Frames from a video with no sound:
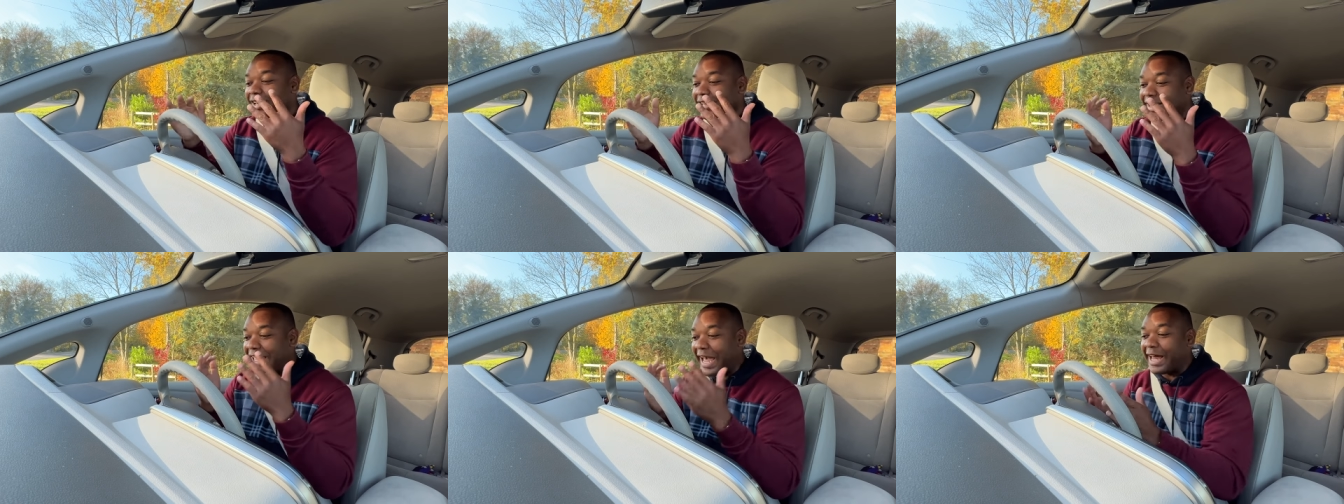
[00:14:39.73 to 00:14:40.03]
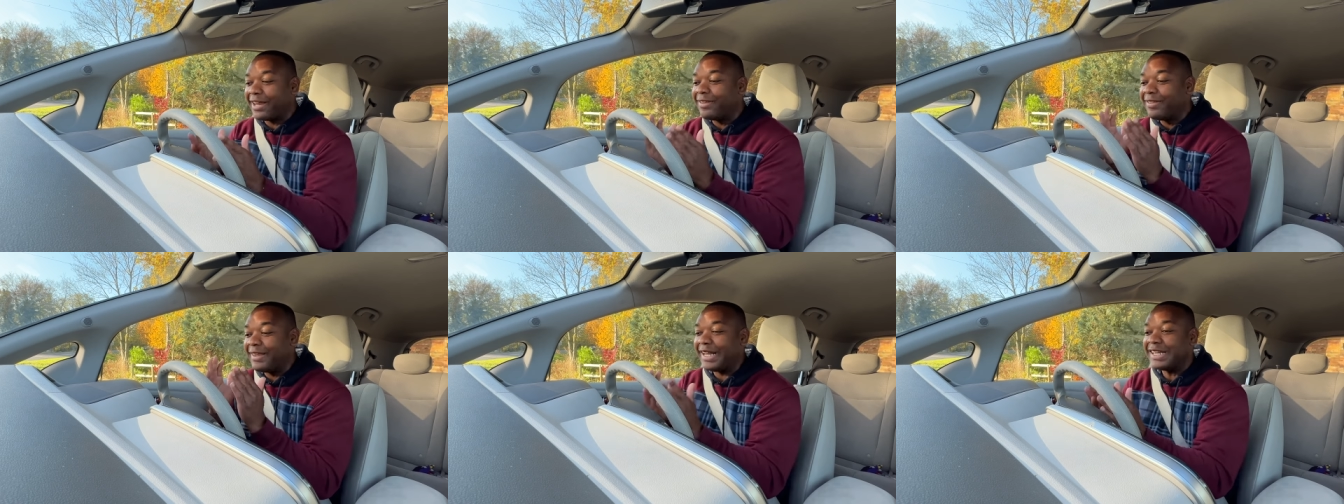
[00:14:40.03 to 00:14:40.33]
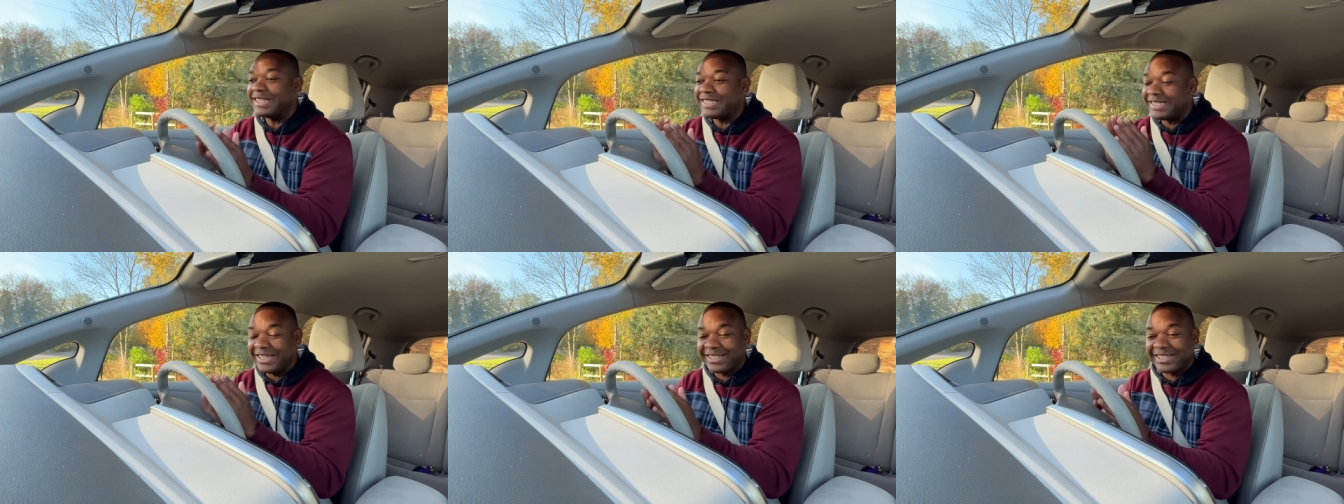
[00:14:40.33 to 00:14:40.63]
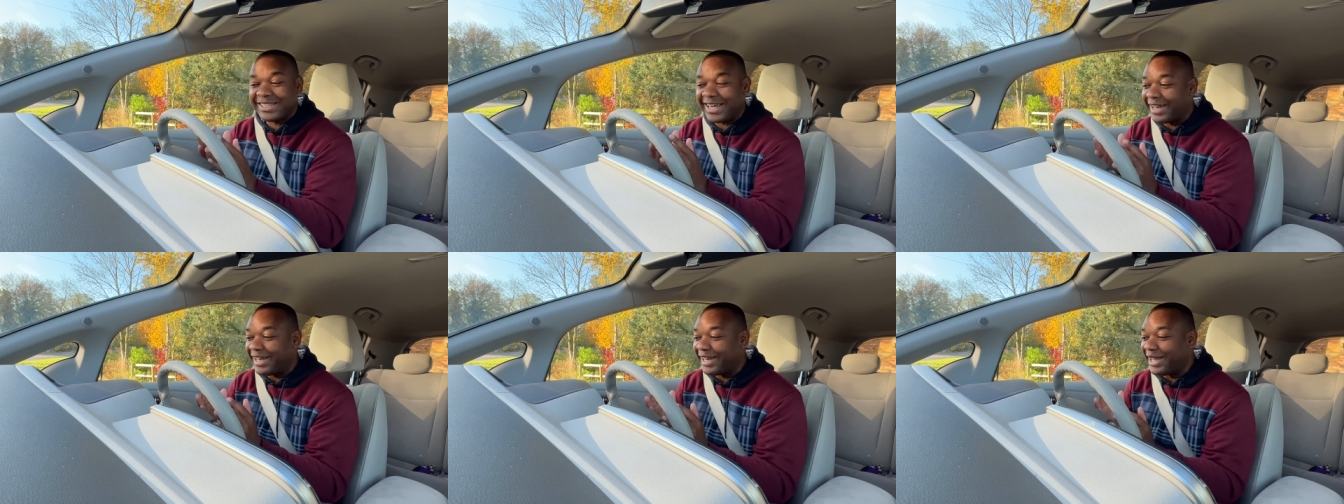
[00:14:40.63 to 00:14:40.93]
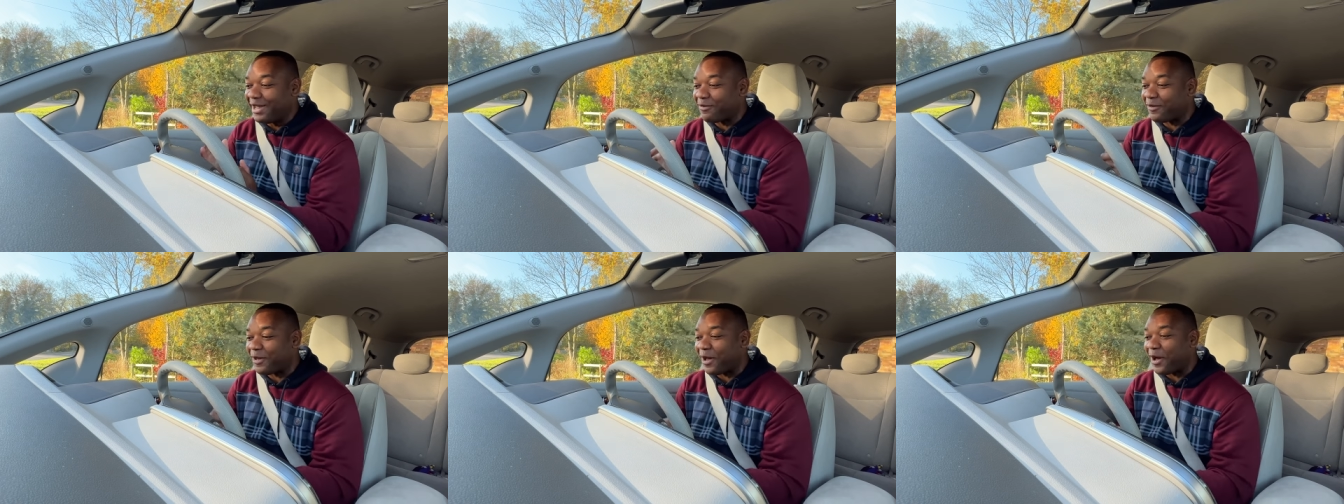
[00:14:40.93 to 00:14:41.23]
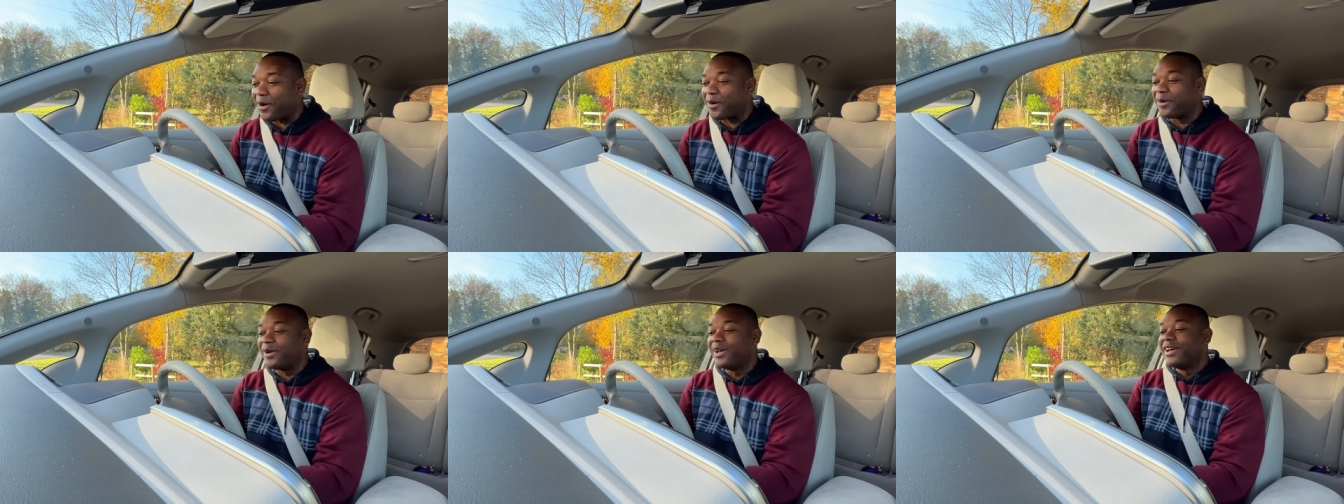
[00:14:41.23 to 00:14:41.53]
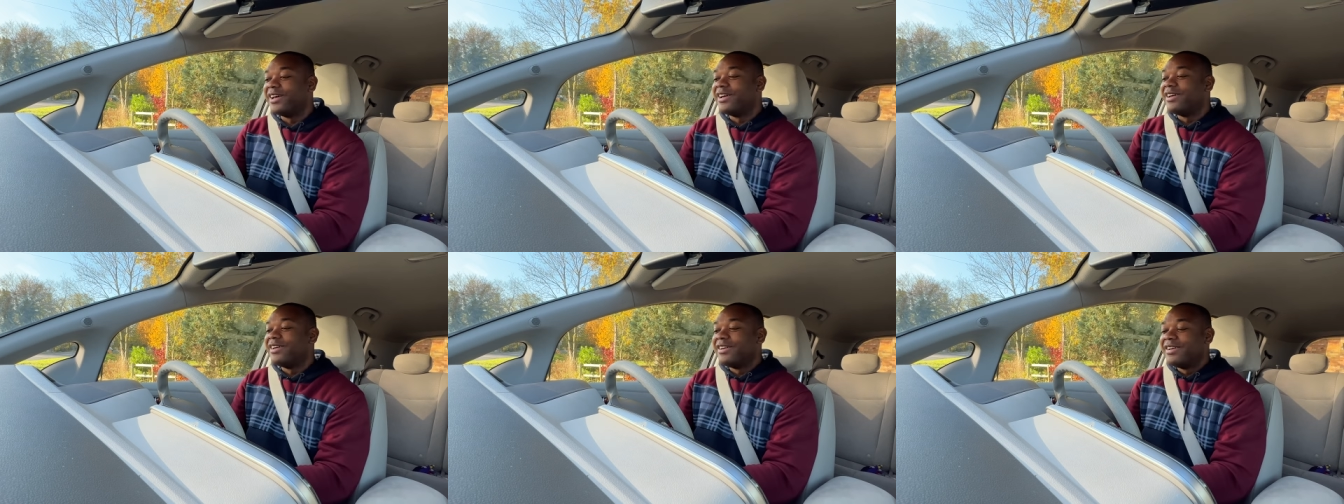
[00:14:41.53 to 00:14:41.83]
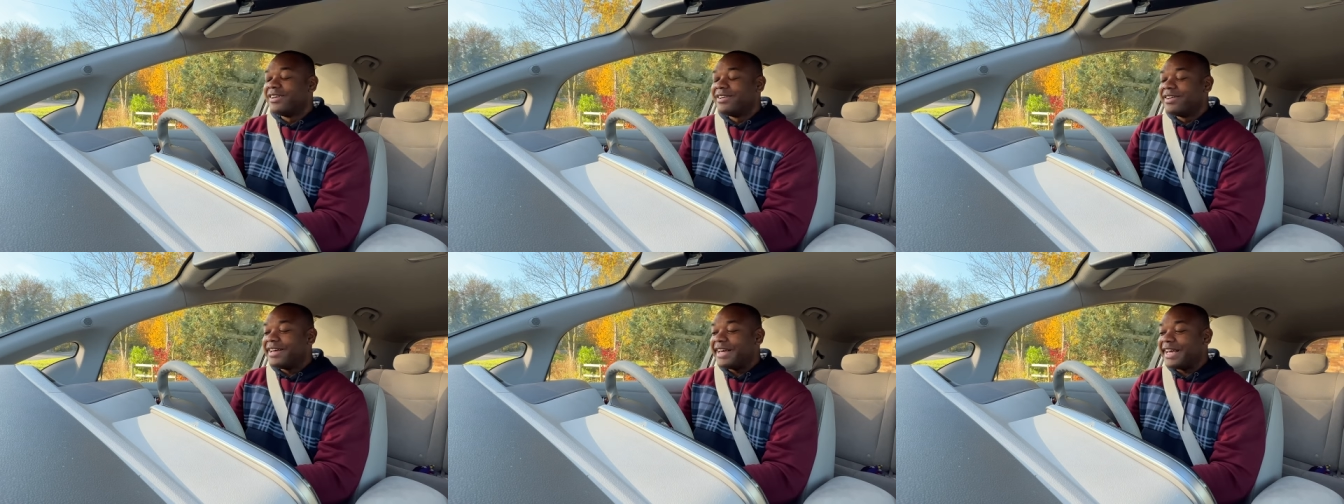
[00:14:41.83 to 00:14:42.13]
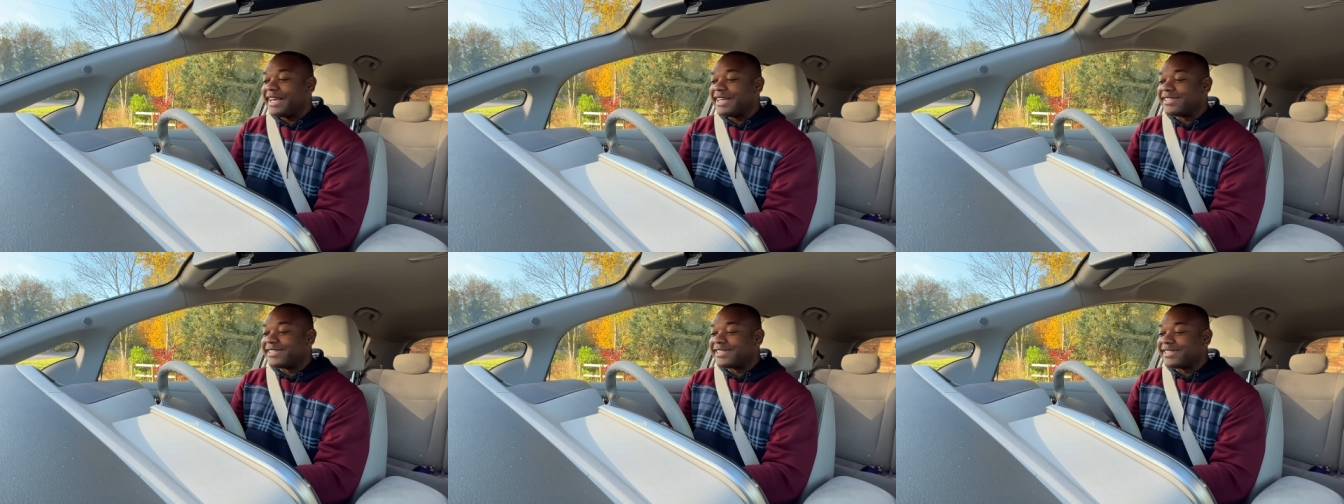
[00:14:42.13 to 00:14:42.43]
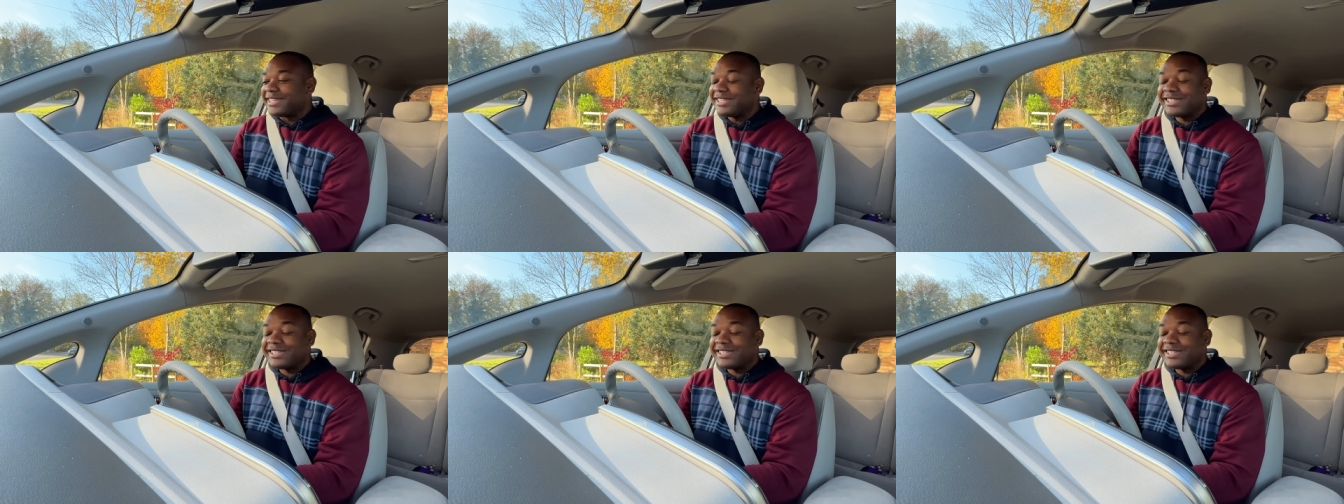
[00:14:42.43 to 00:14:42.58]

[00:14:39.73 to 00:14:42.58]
can this Nissan Leaf go, is